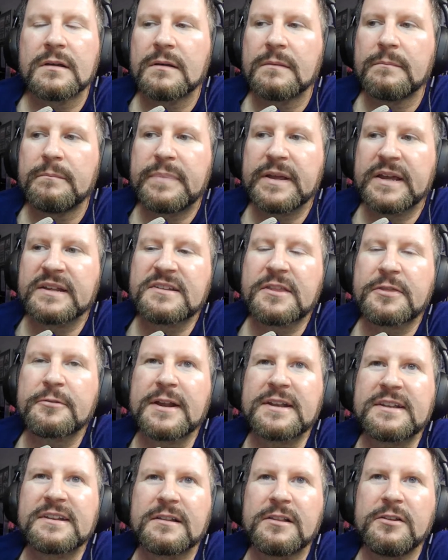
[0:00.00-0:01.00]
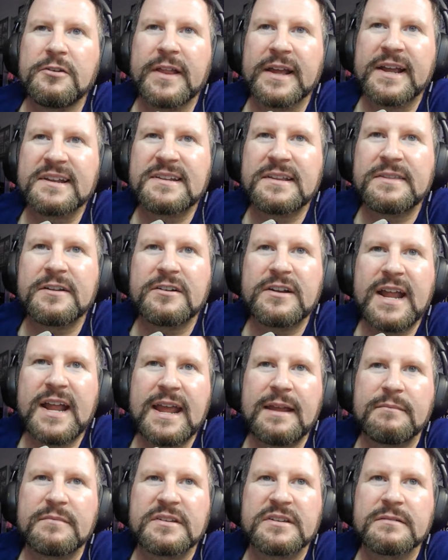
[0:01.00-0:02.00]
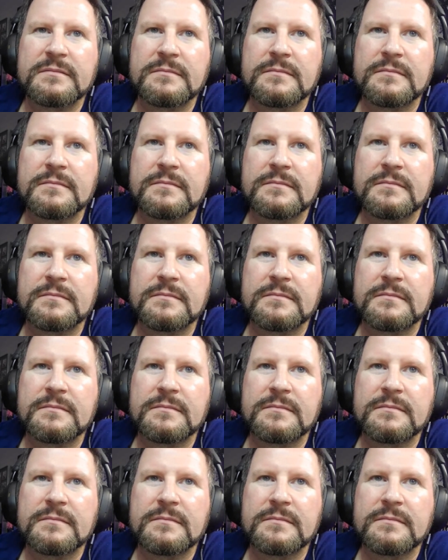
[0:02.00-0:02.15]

Because the threats include, like I said, their names.